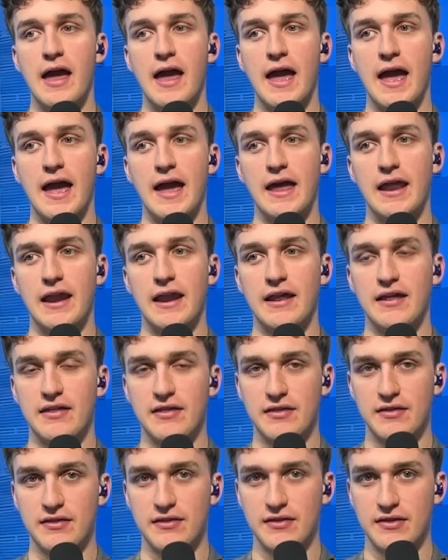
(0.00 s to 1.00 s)
And
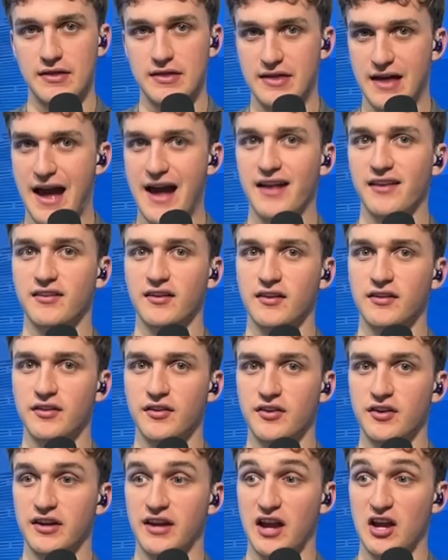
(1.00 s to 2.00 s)
that's a
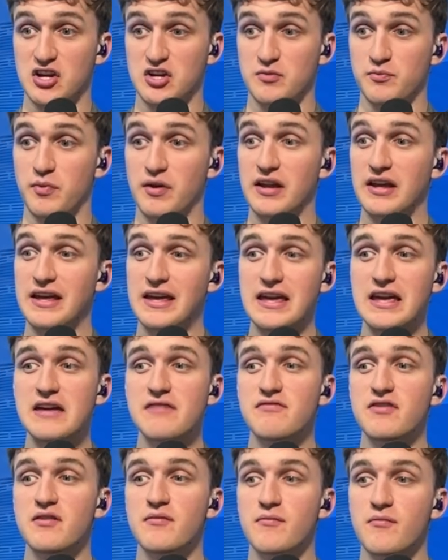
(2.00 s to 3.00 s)
clear indication, but
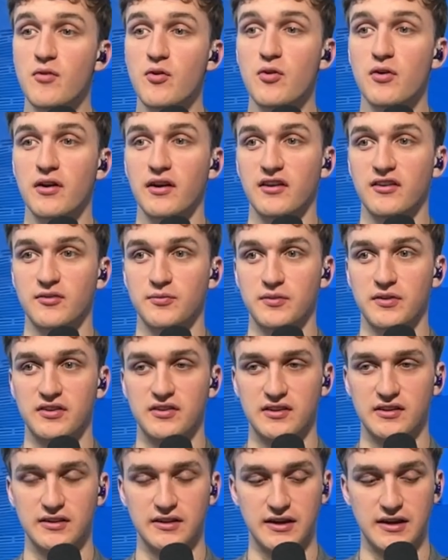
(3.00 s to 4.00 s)
even more
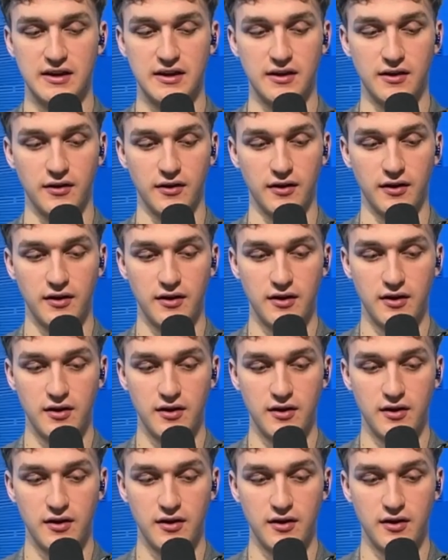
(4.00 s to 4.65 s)
explicitly here